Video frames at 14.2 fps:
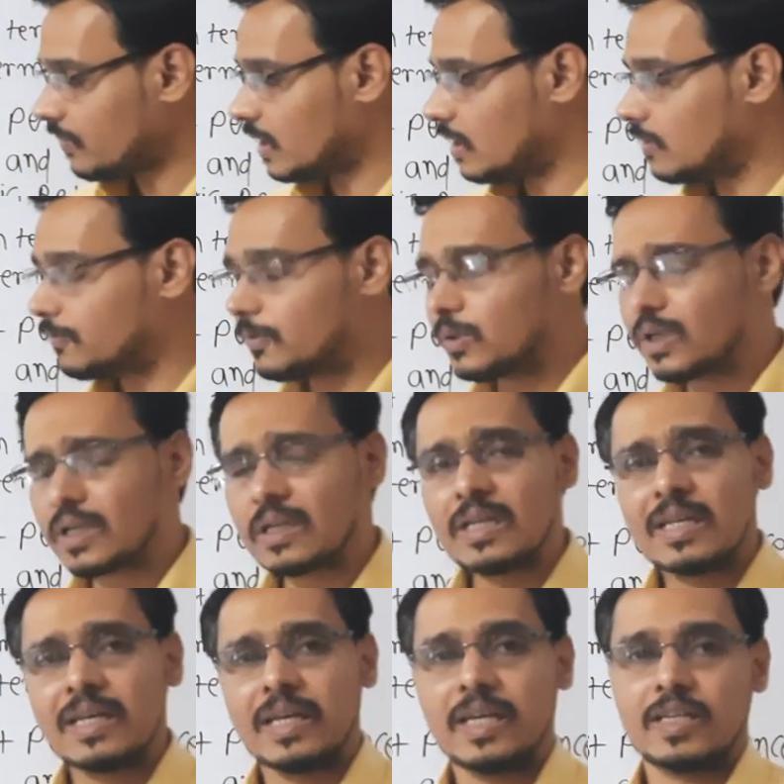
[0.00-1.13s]
If your
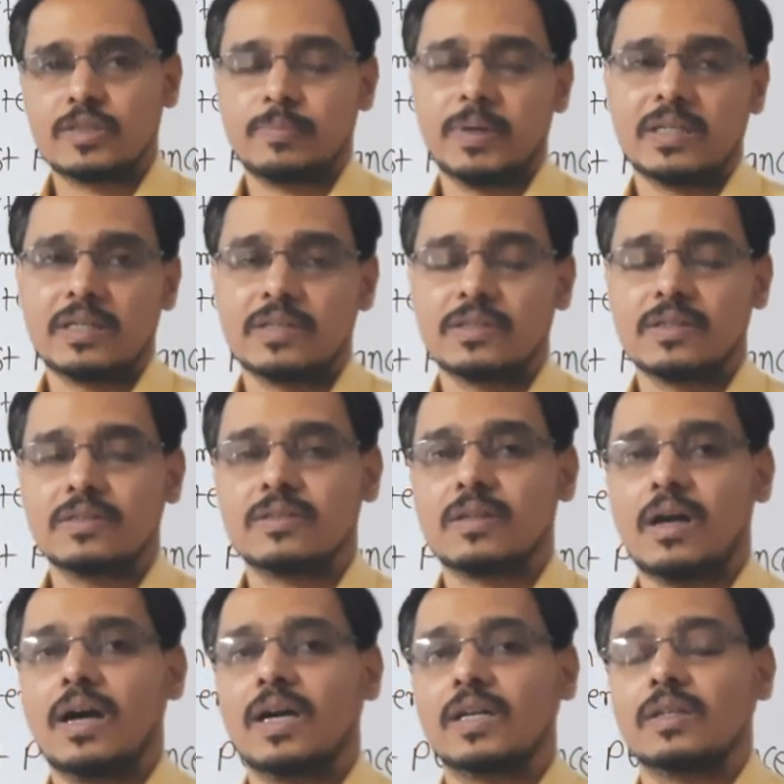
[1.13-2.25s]
expectations
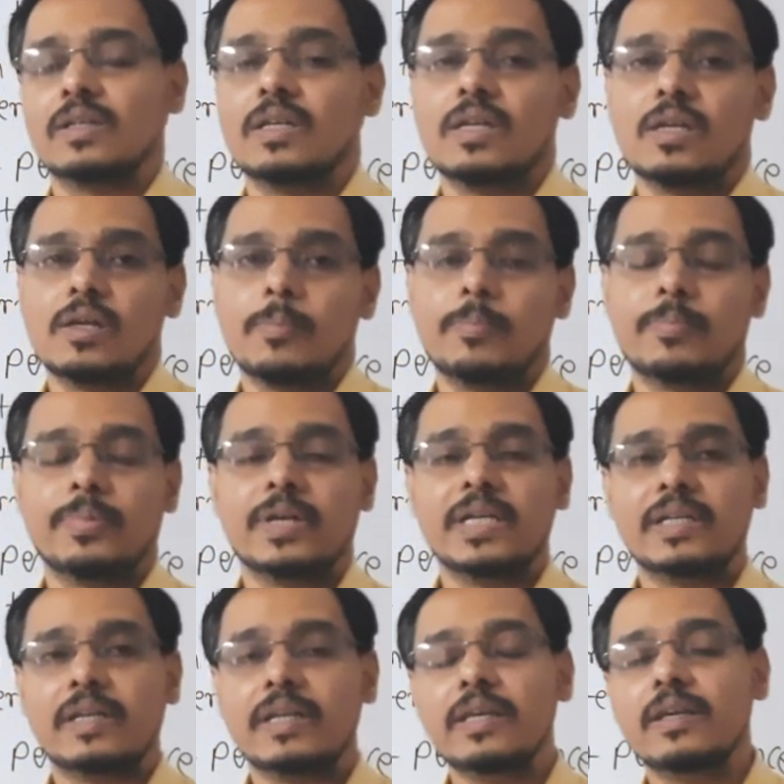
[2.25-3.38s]
are
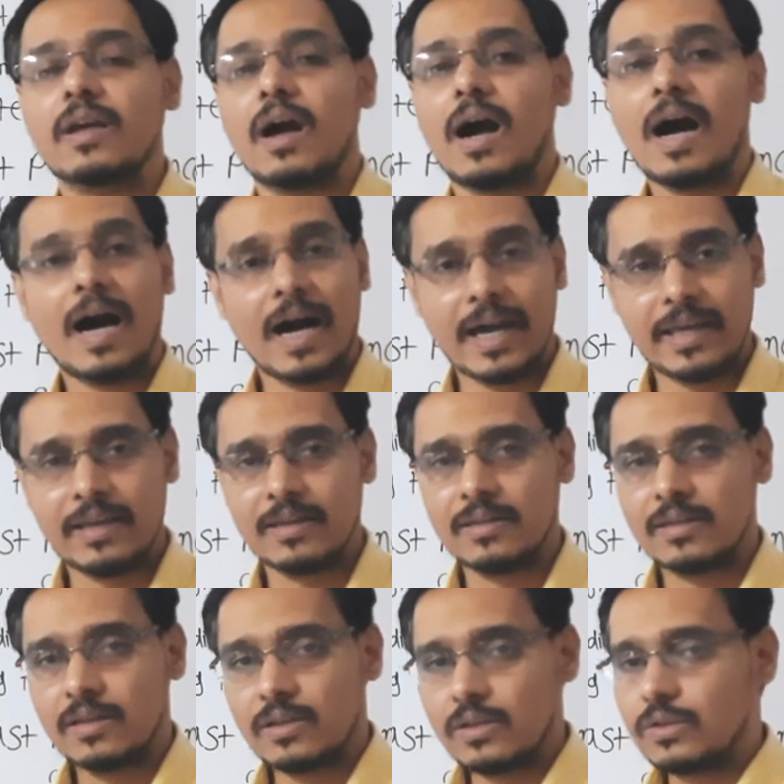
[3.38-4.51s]
pretty high,
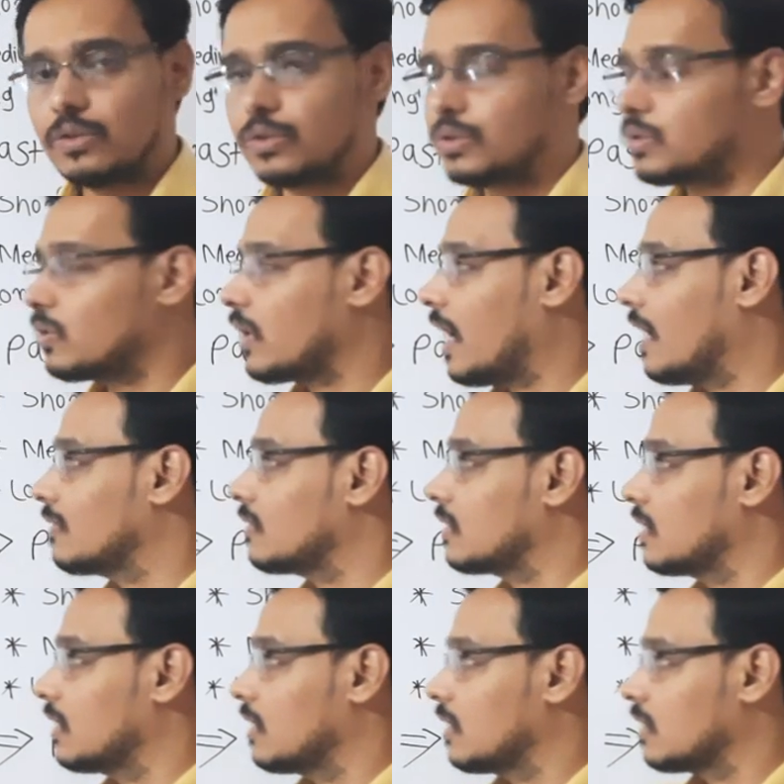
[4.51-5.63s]
you should have
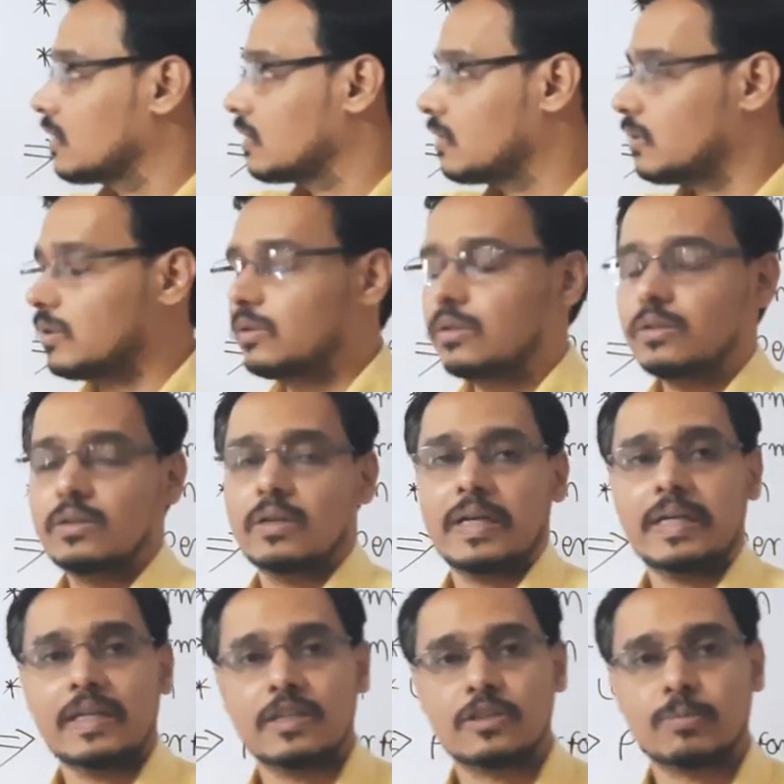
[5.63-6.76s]

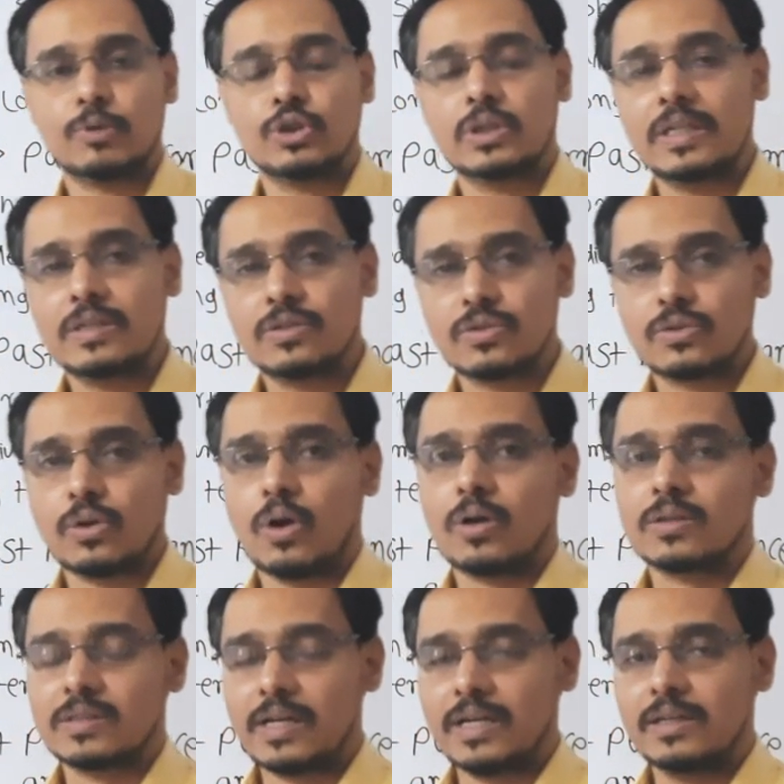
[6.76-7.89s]
great exposure in
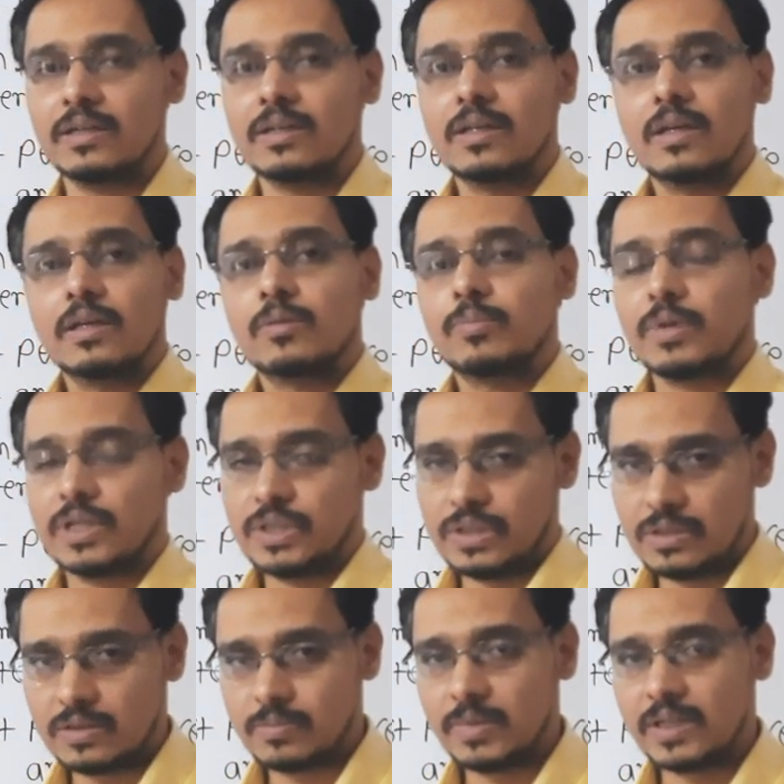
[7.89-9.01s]
stocks and
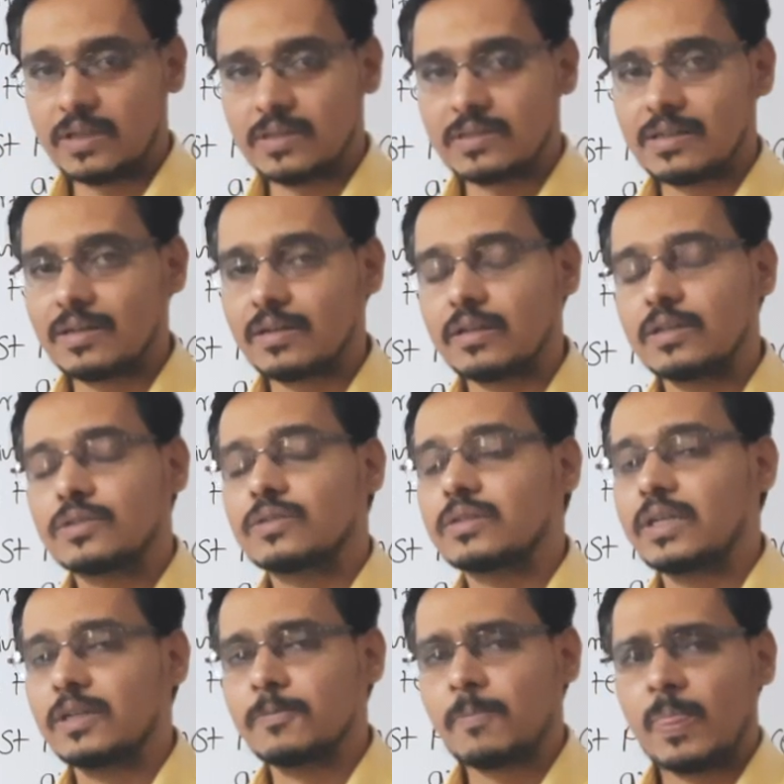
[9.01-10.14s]
precious metals and real
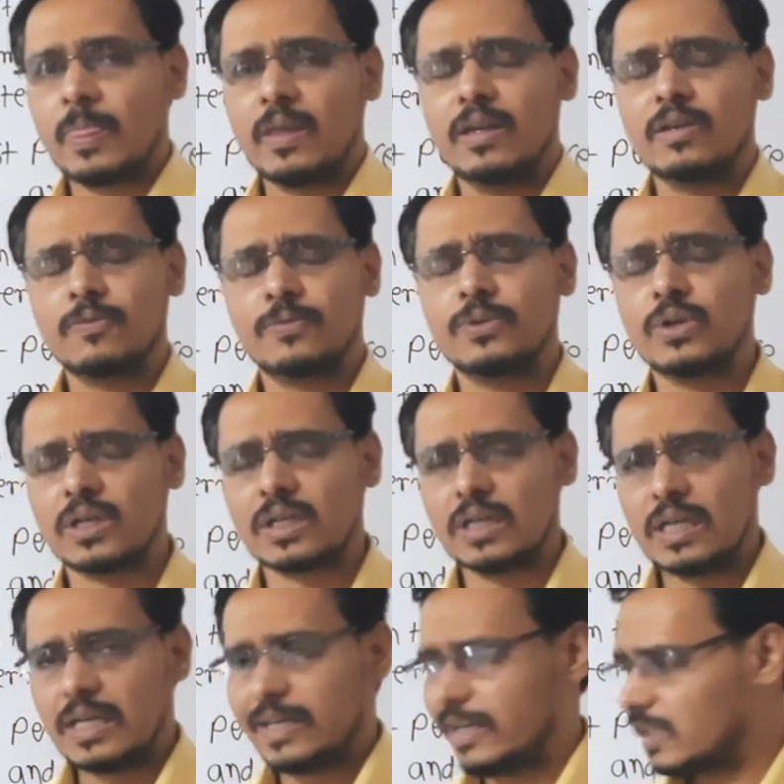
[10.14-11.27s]
estate. If
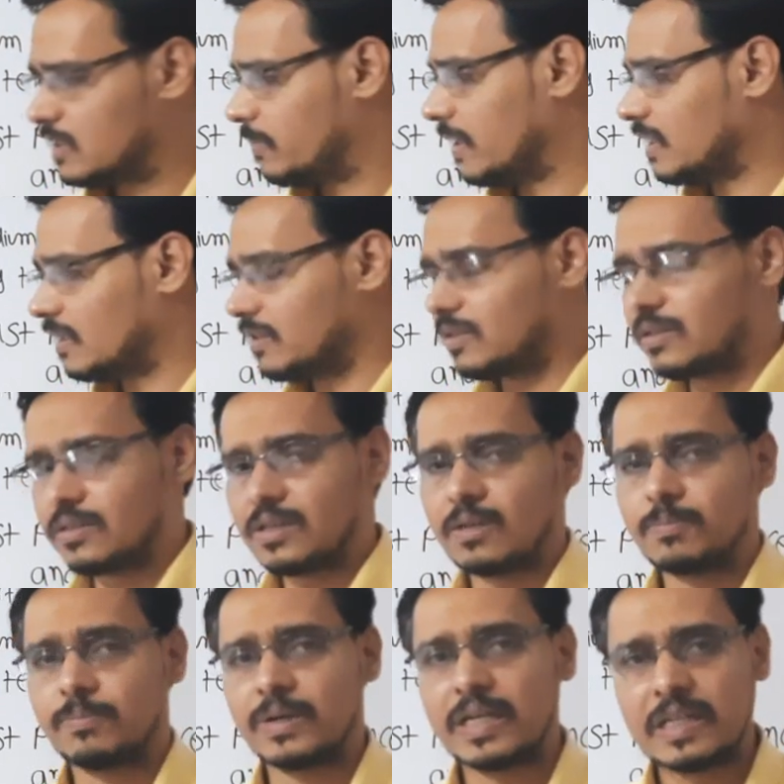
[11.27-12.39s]
your expectations are
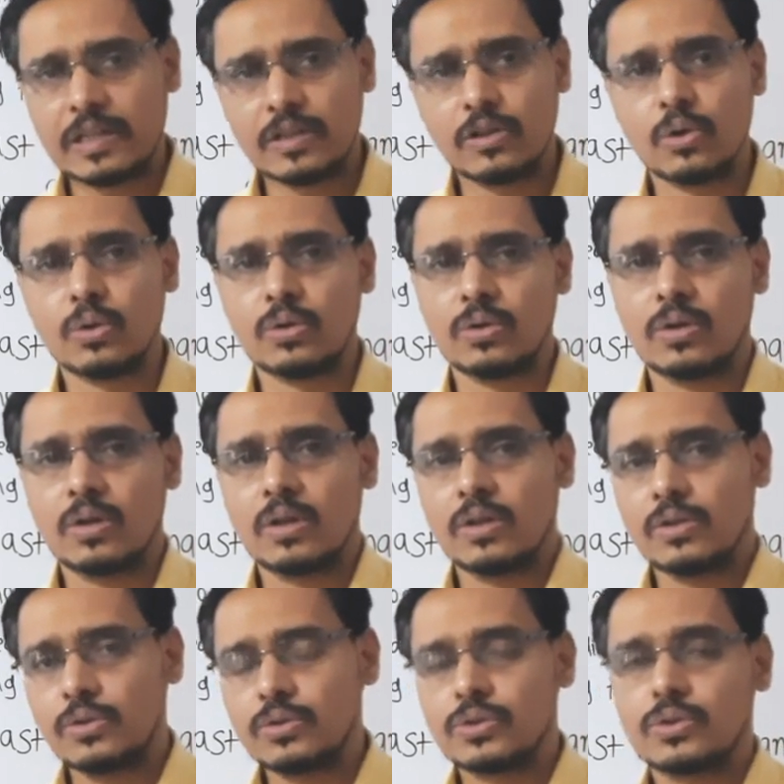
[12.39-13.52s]
pretty low,
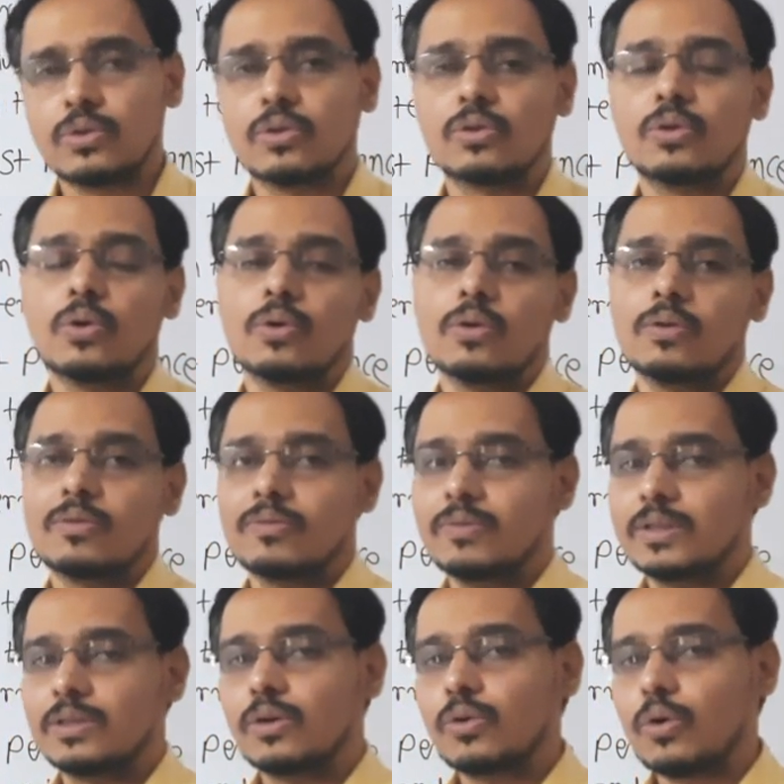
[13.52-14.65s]
you should go with the